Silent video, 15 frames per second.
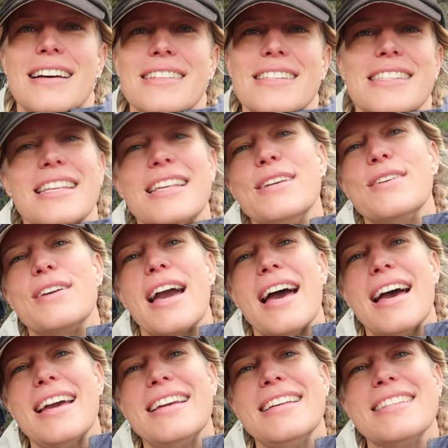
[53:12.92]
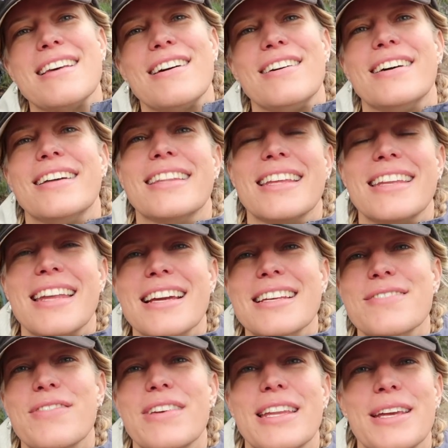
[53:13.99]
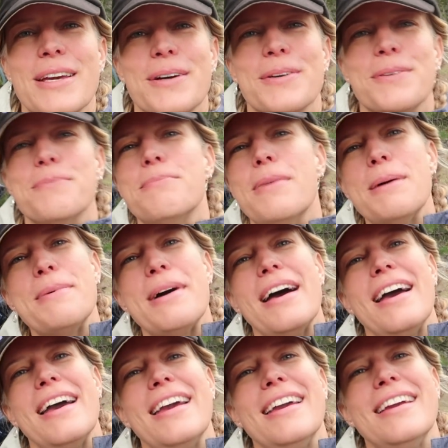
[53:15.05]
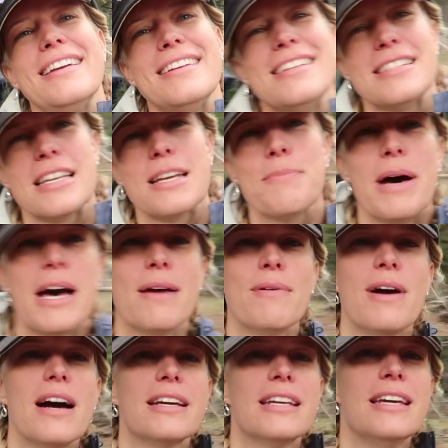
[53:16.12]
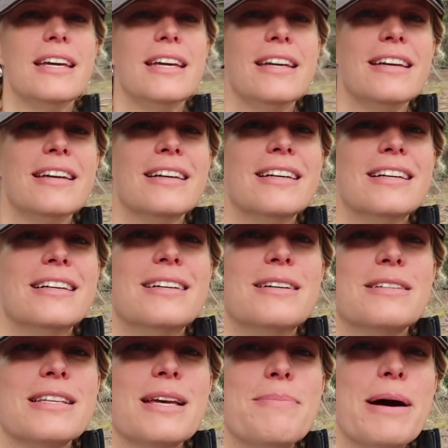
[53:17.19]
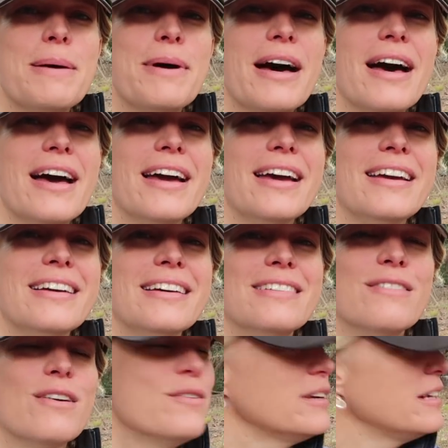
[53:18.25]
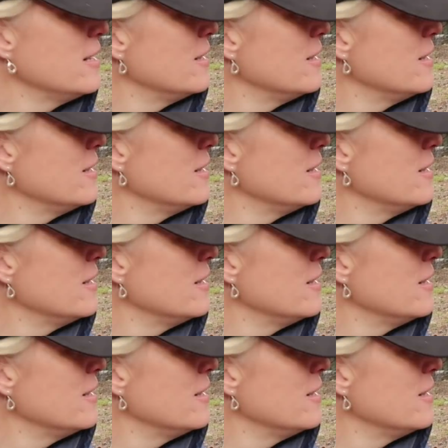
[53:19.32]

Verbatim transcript: I'll see you guys on the next video. Bye-bye. Say goodbye, Rocky. Say bye-bye. Over